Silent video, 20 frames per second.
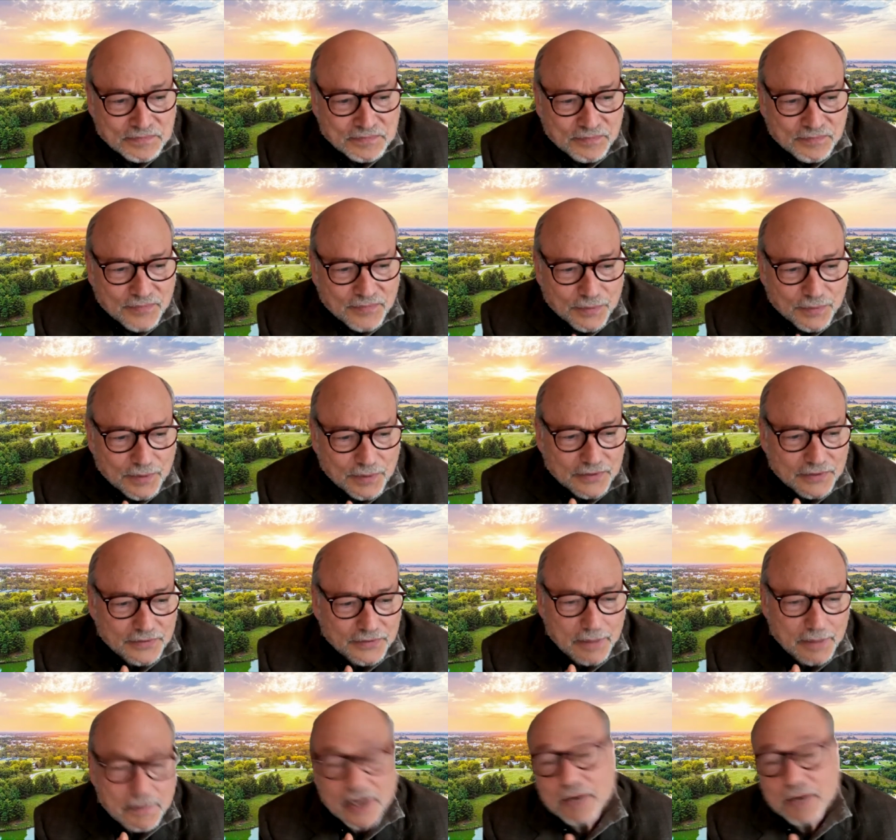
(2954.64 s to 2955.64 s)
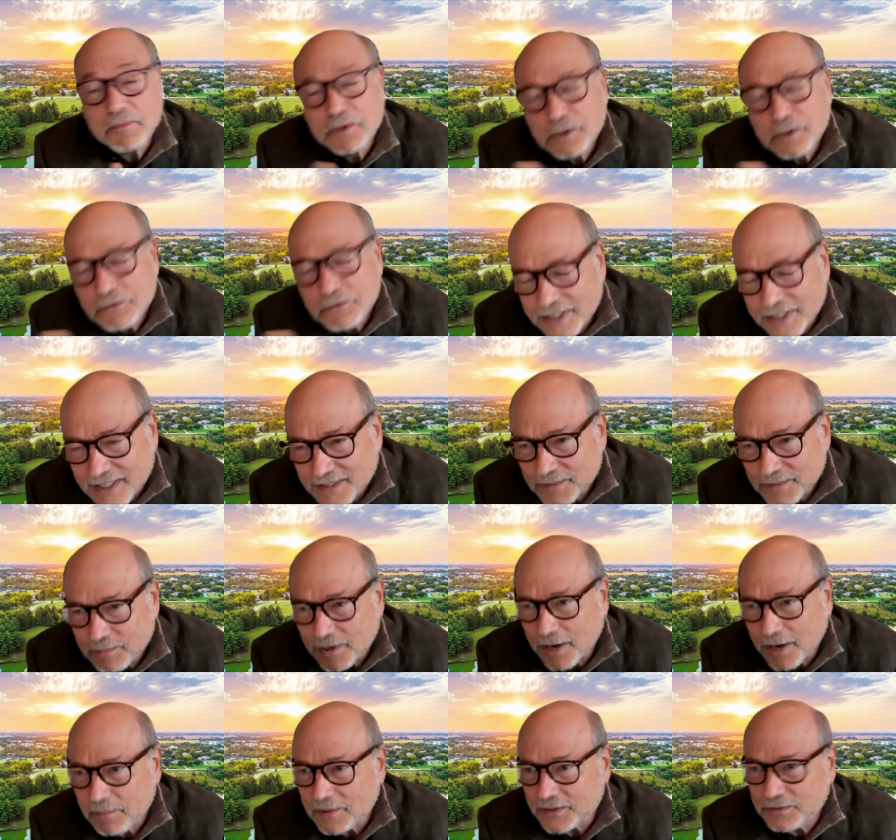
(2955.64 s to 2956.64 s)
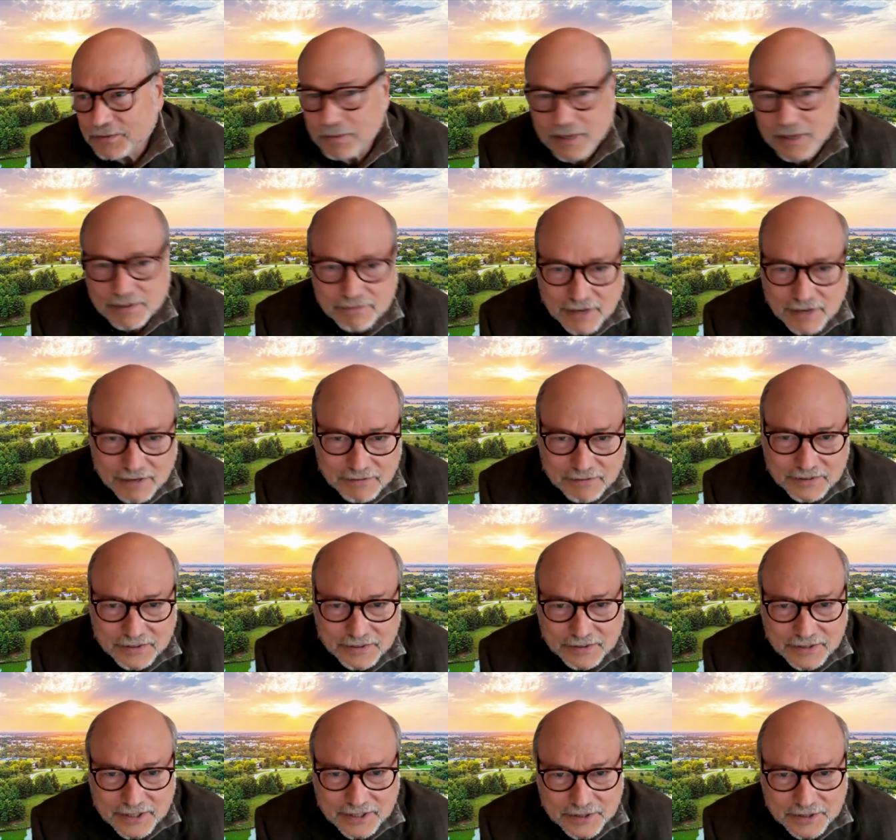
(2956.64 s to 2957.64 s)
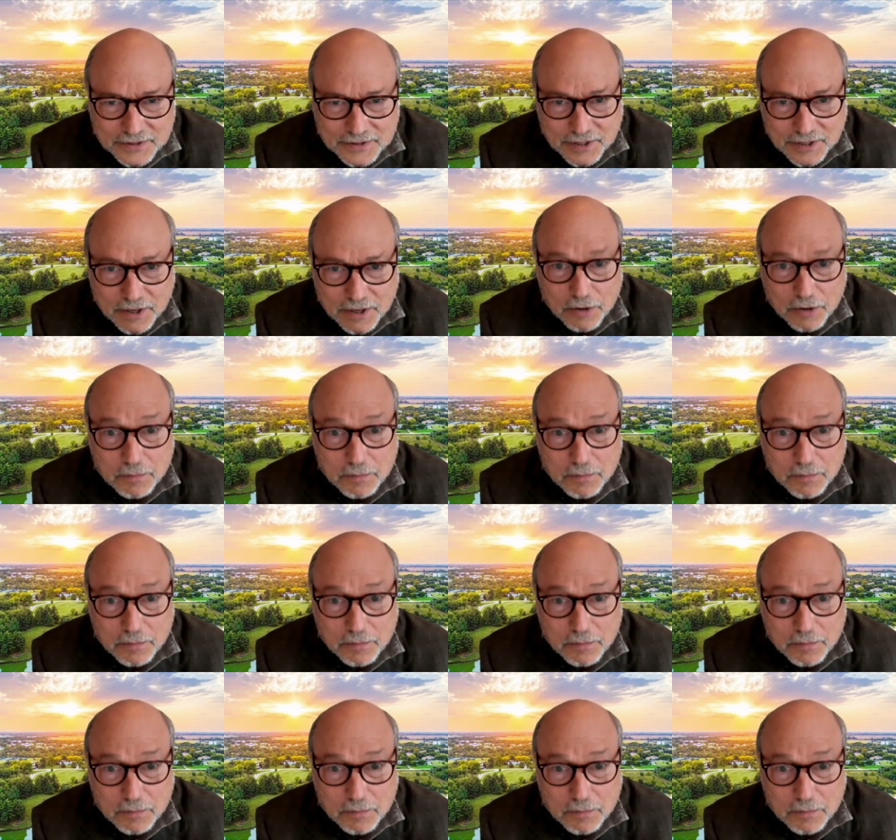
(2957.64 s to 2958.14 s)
Well, they made a movie probably 25 or 30 years ago